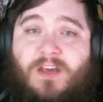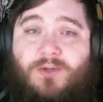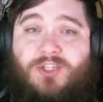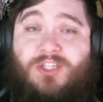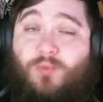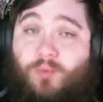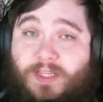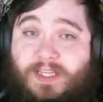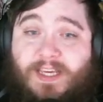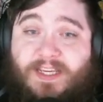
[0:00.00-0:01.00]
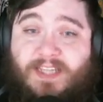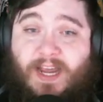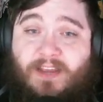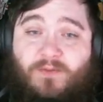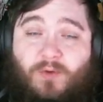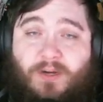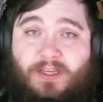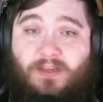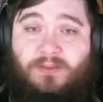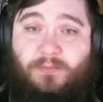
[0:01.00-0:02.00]
which is really exciting for a
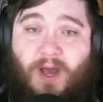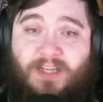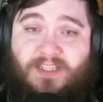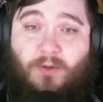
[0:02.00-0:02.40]
Guild Boss.